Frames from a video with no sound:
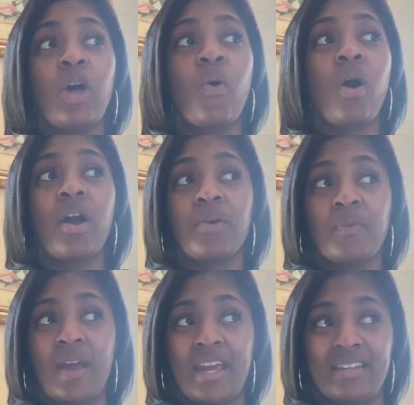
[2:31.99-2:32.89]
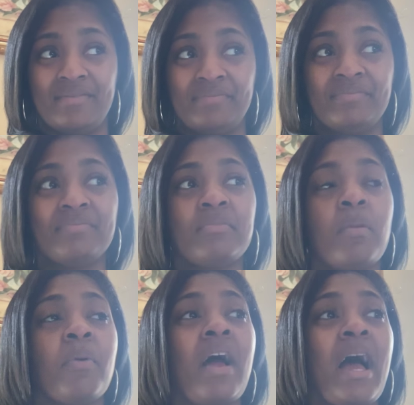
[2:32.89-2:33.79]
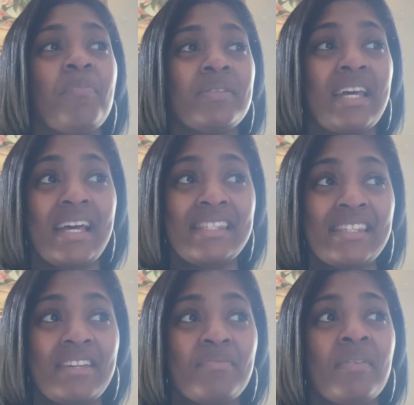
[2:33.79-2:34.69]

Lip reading: low heart rate. Remember high potassium?